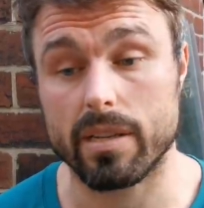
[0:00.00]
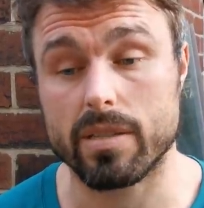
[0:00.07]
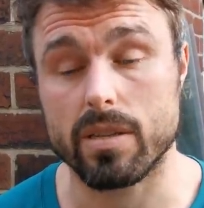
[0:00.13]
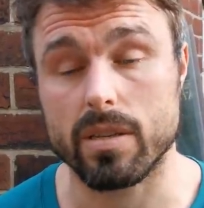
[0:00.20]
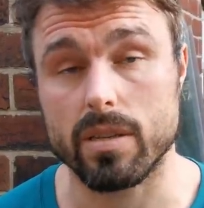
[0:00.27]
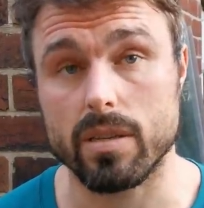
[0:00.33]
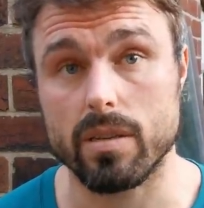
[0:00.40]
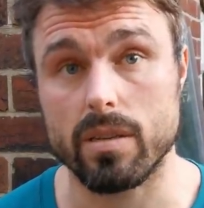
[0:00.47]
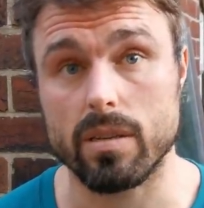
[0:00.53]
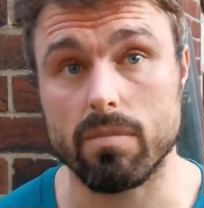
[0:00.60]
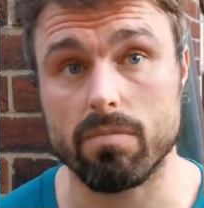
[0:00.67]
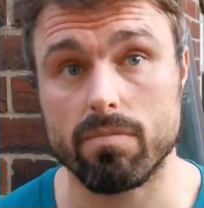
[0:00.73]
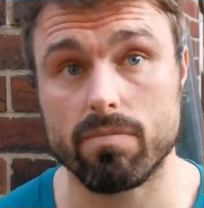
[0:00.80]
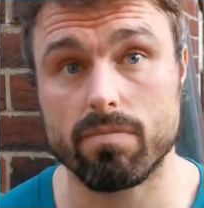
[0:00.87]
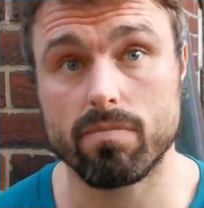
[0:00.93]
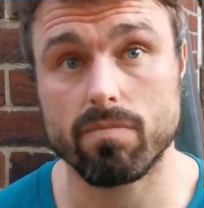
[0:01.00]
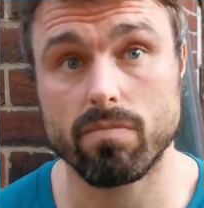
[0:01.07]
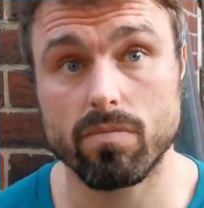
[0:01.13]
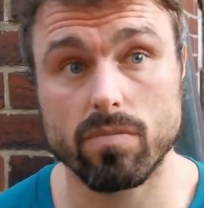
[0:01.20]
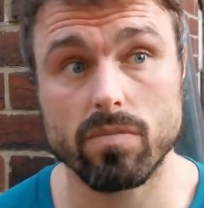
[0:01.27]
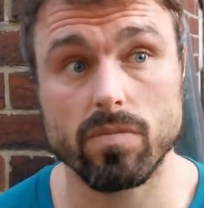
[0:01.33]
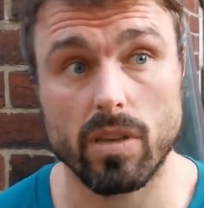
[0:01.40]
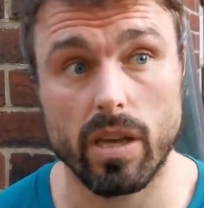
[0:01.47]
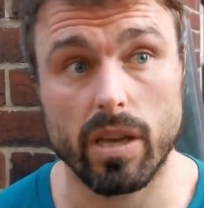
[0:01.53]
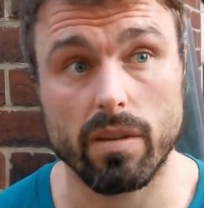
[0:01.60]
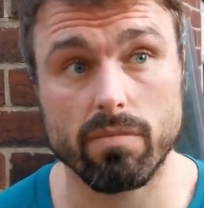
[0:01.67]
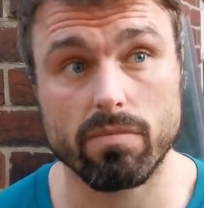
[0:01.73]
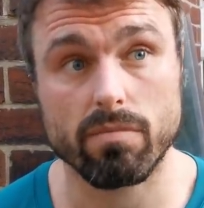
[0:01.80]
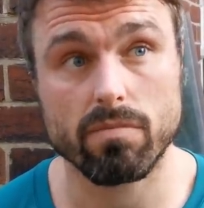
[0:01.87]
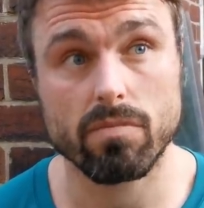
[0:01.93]
Christy Davis, free transfer,
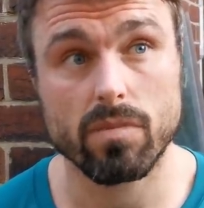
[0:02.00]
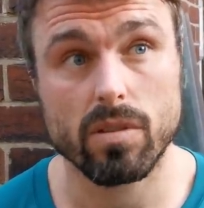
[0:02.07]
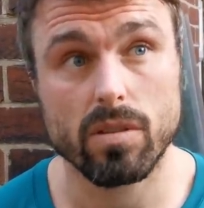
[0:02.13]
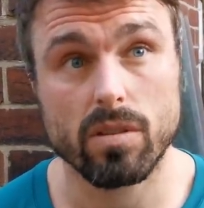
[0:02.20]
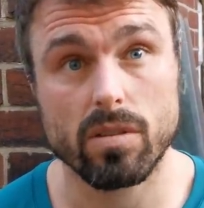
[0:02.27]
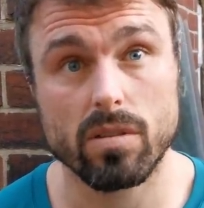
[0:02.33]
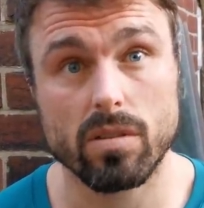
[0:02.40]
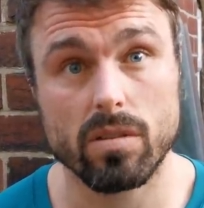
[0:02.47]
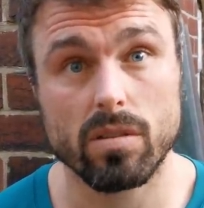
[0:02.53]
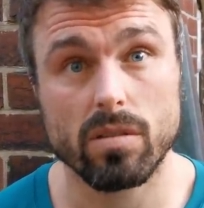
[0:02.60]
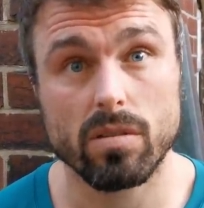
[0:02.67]
Ludovic loan.